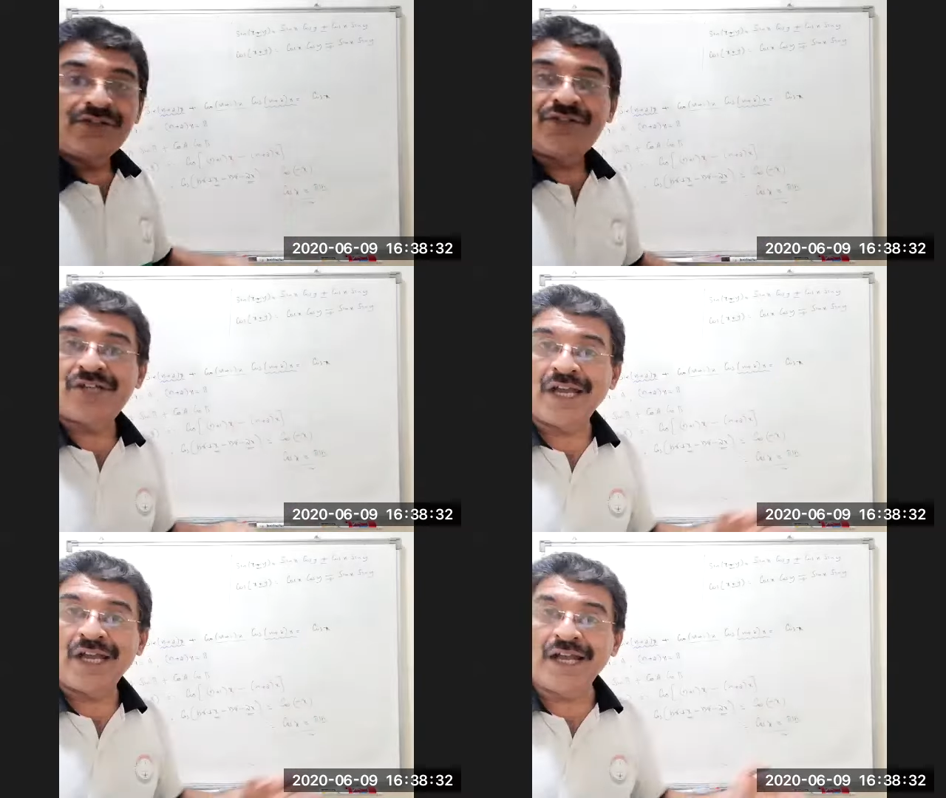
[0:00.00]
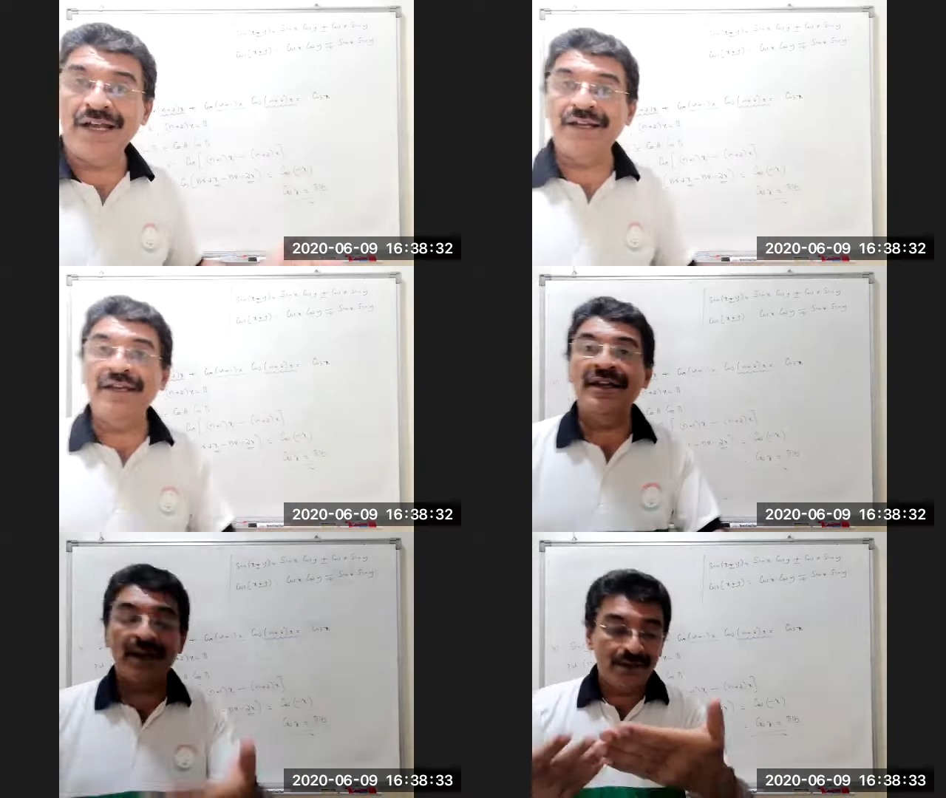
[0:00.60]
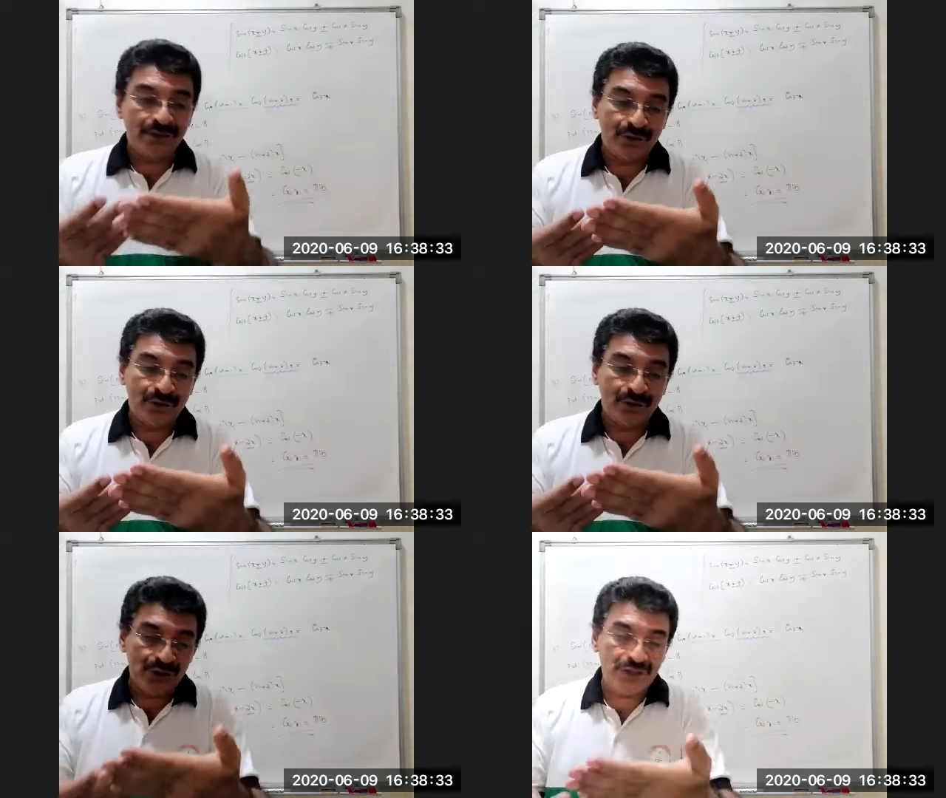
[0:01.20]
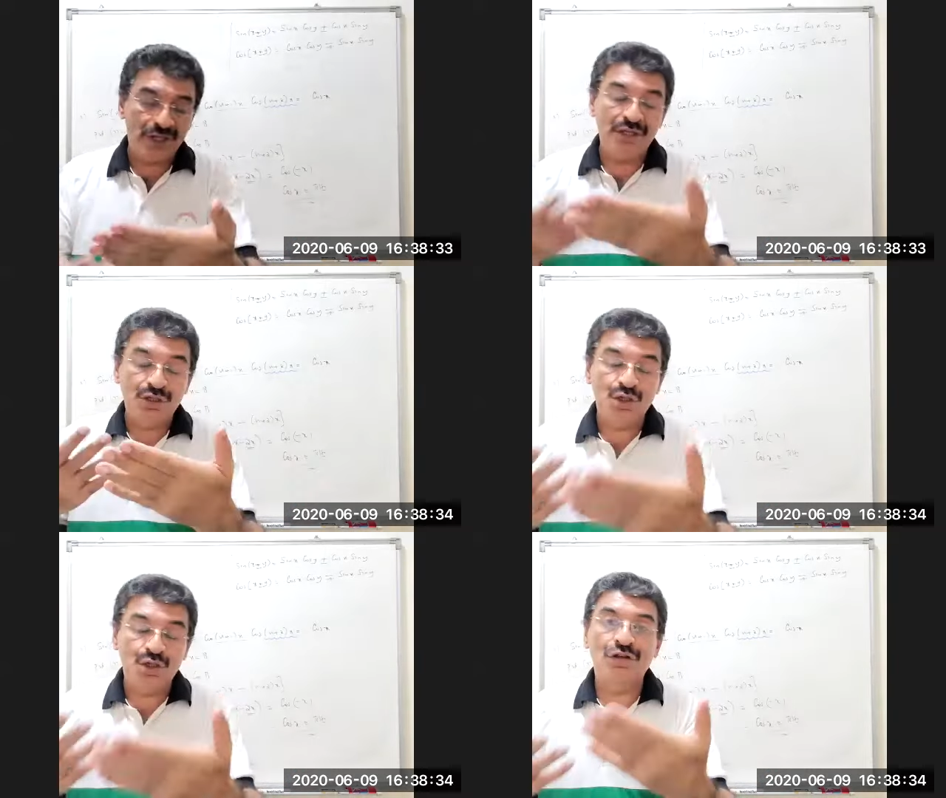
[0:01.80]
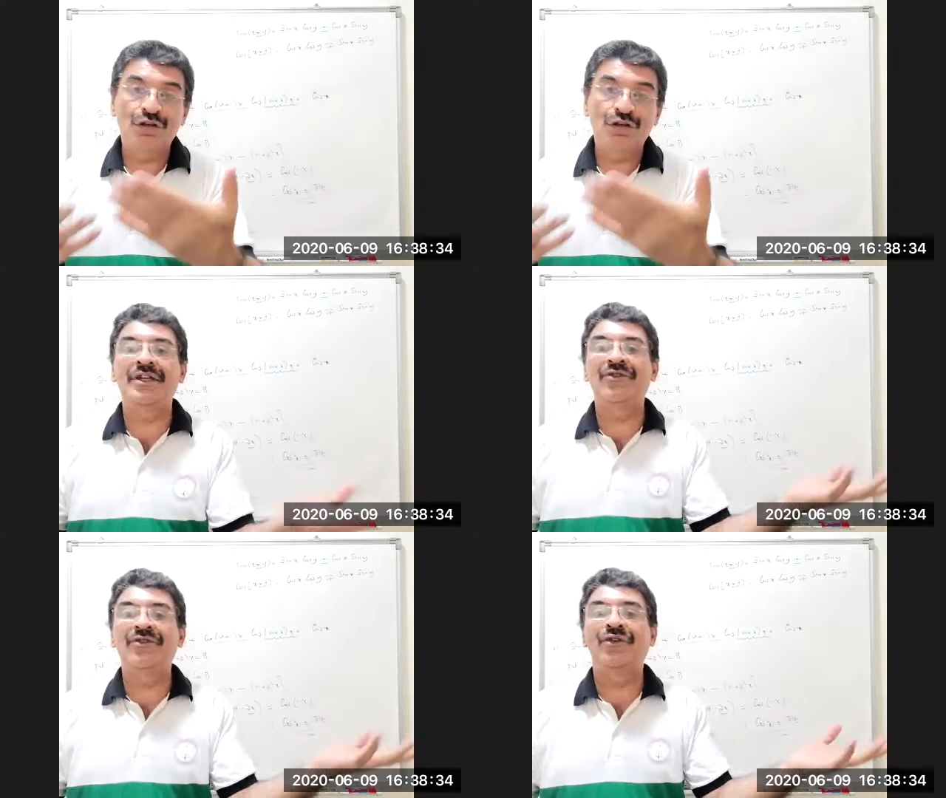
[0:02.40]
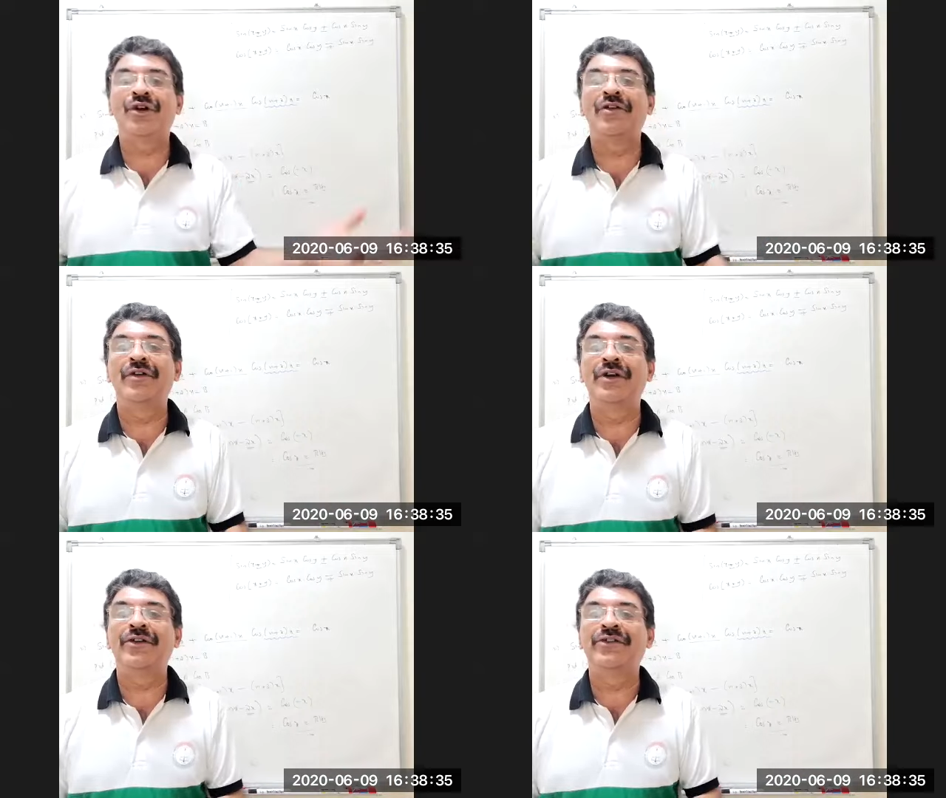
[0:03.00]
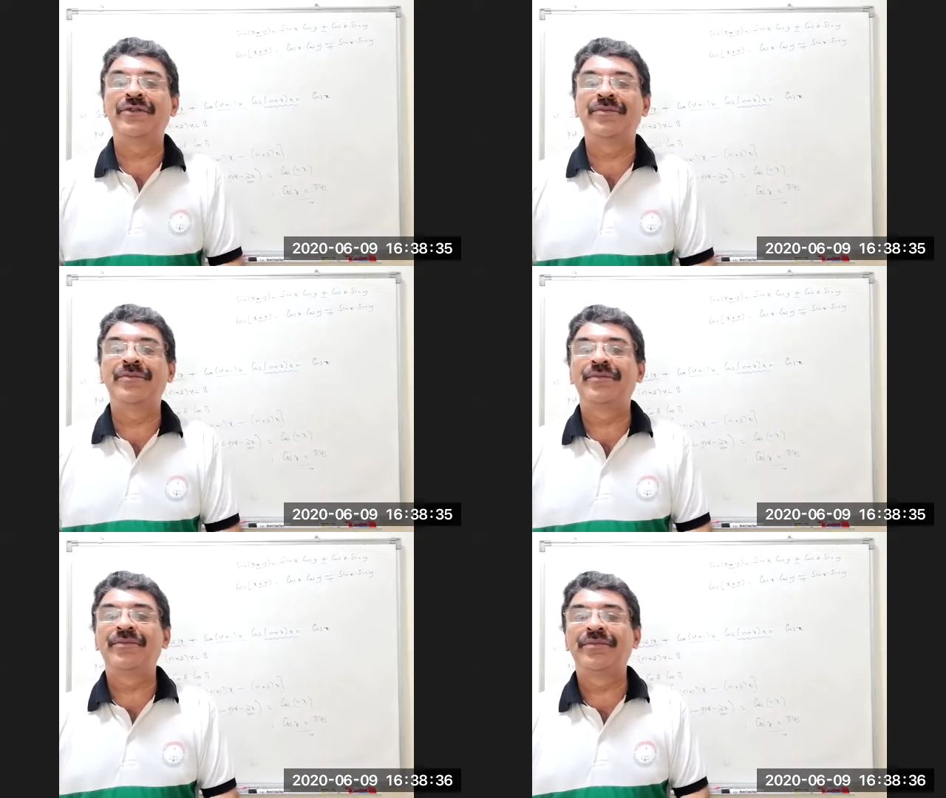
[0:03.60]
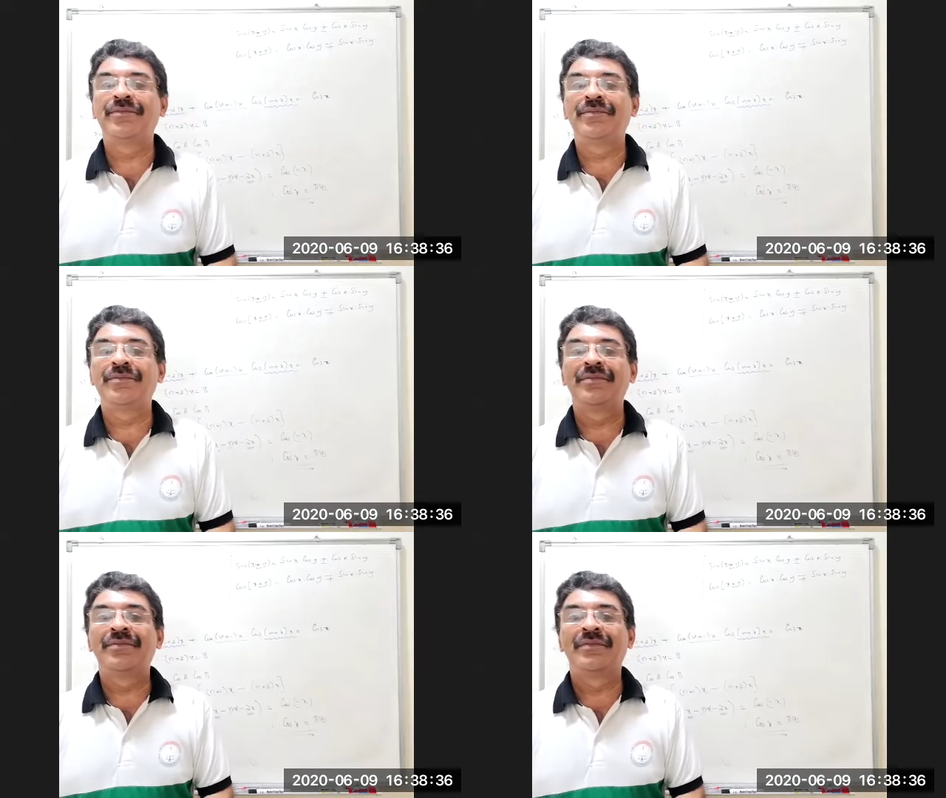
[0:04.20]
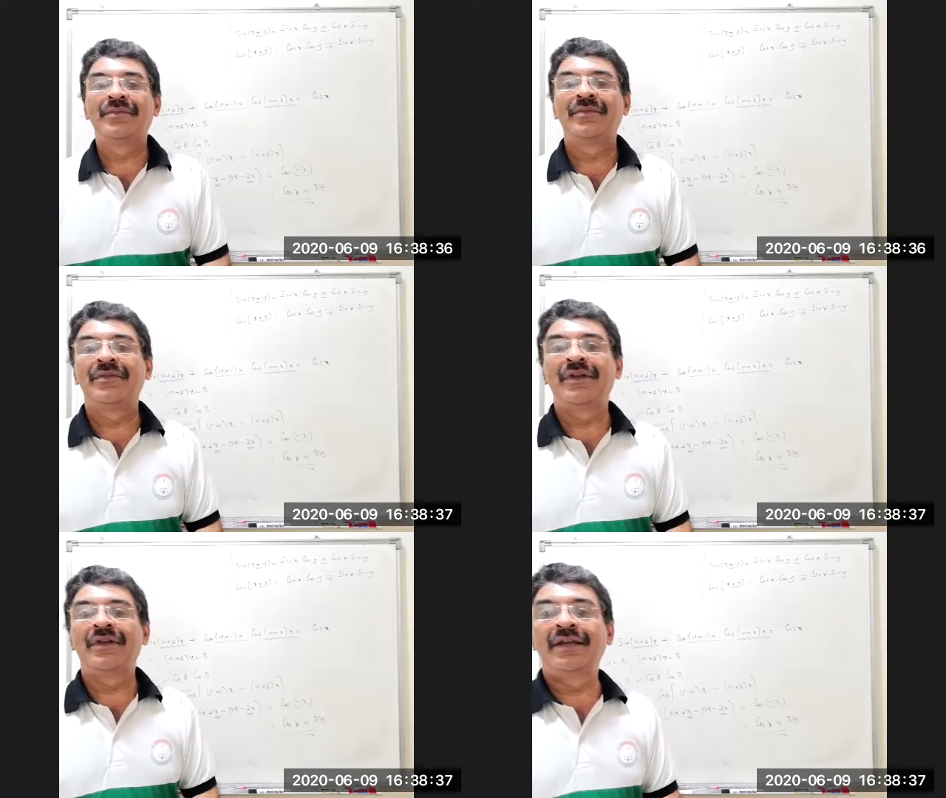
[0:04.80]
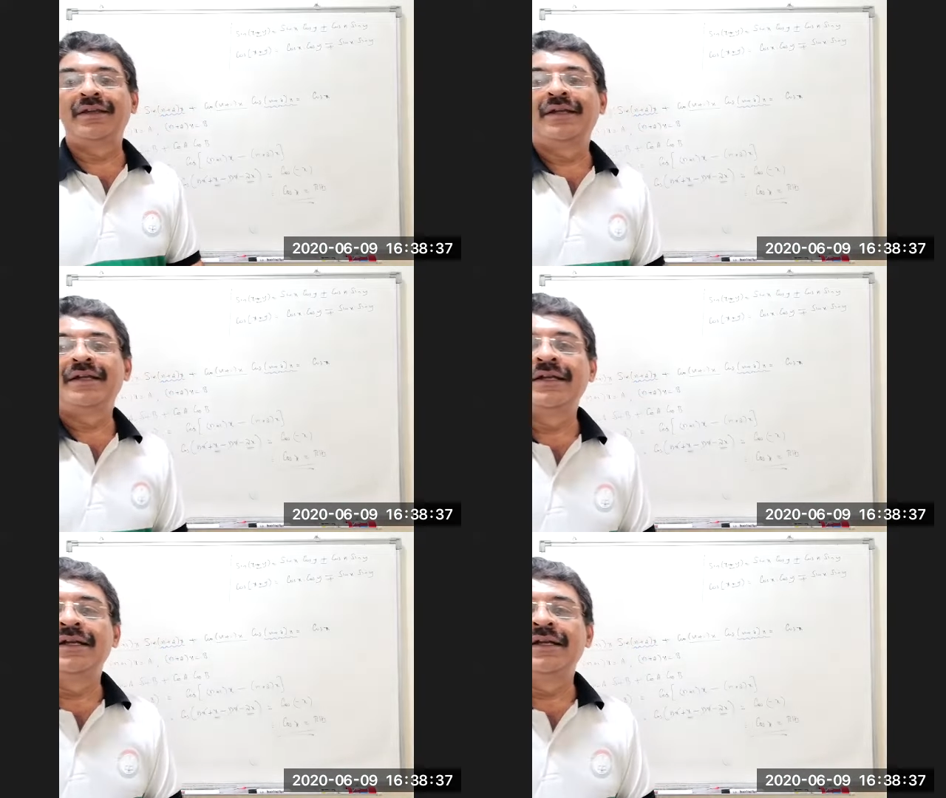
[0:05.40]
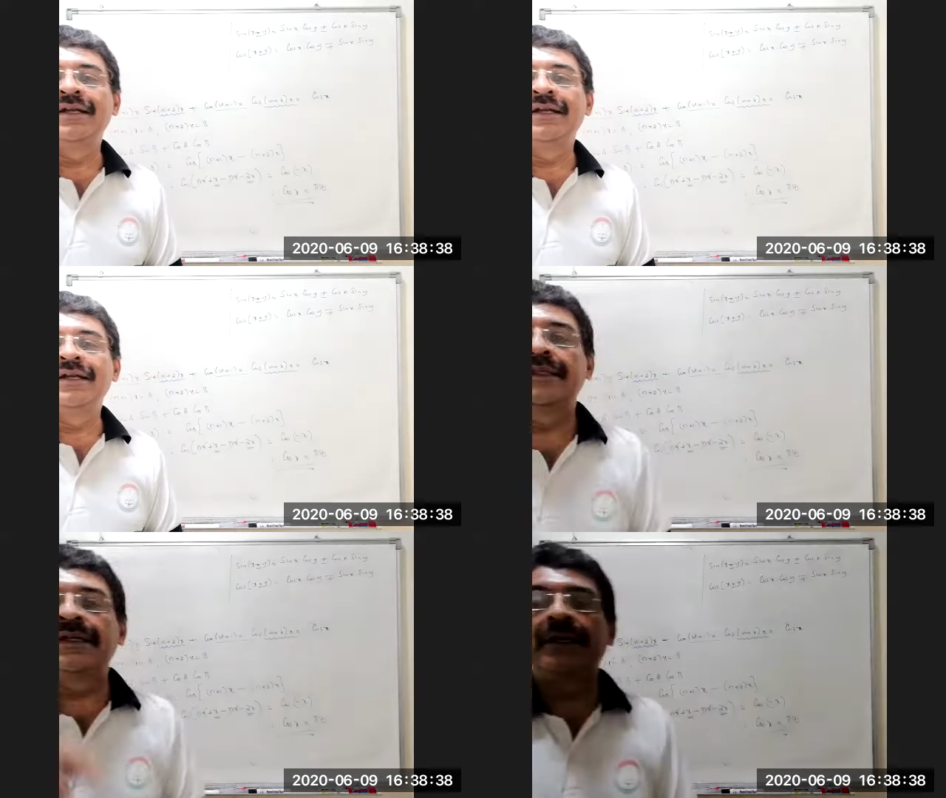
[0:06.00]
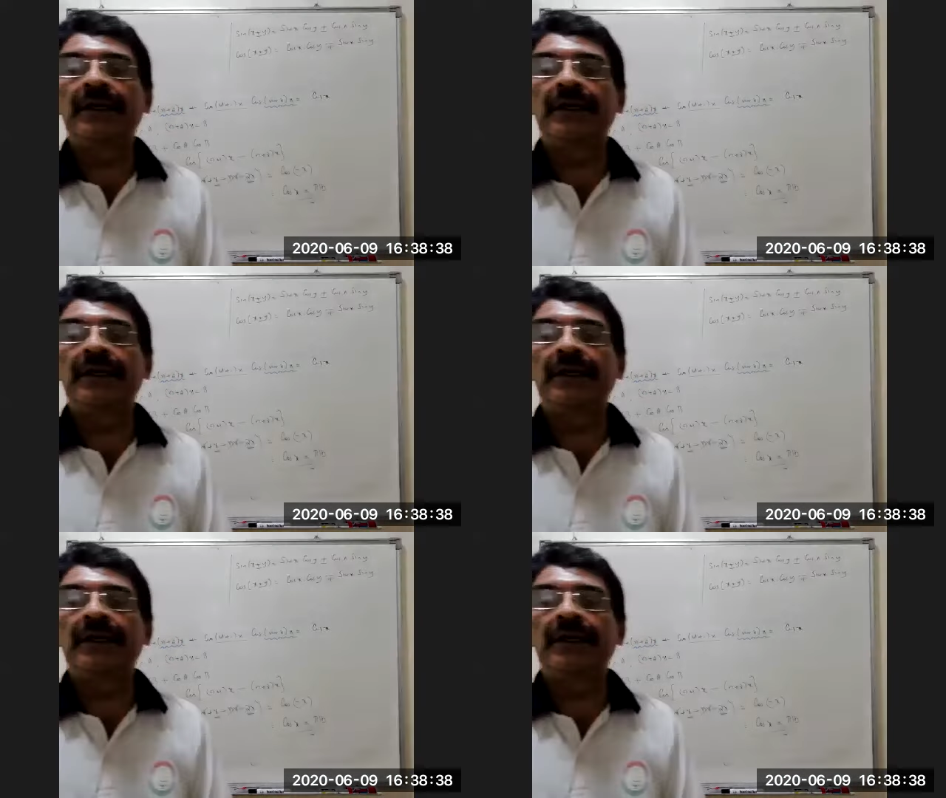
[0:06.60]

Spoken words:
staring at this question, you will be sitting for hours. Right? Sir,